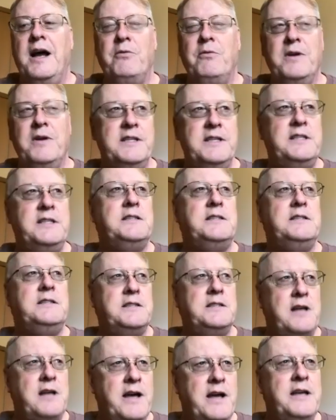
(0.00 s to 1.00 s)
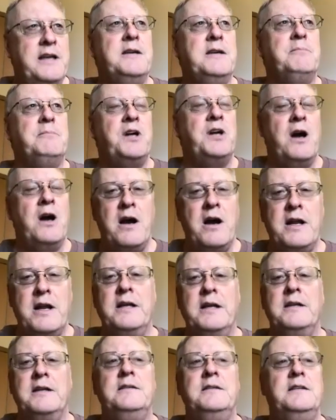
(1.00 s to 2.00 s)
really saw him
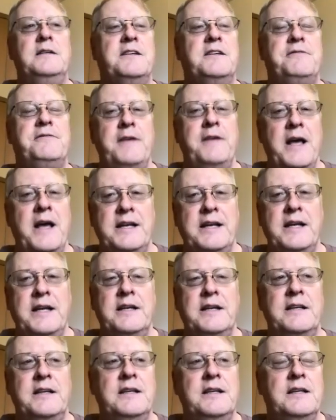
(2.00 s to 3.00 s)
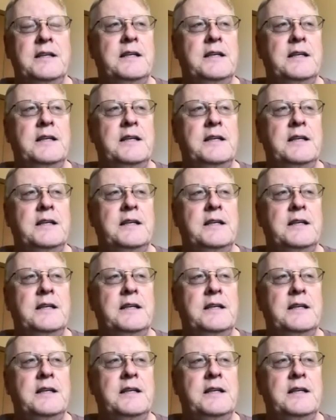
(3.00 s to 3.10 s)
guarding, defending,